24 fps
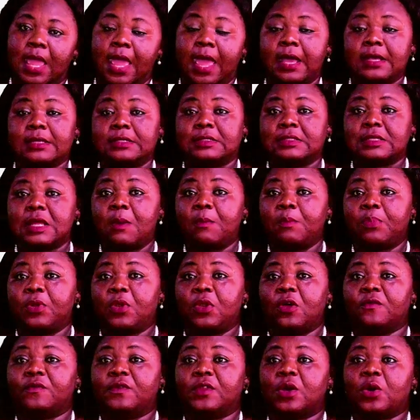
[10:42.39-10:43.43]

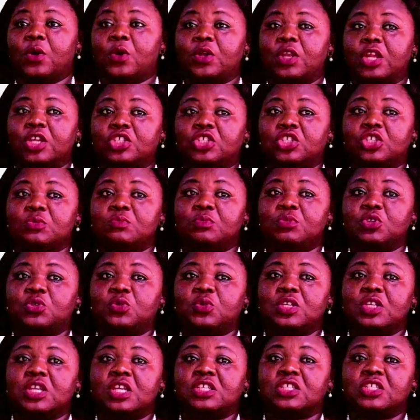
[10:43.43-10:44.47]
Example of the connection
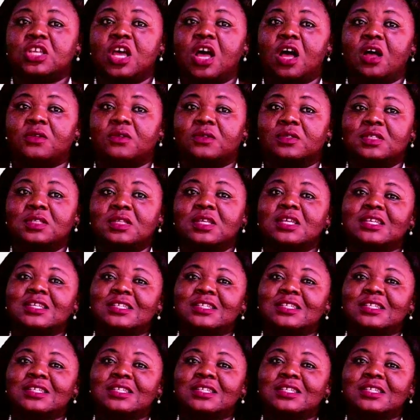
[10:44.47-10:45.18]
between the child's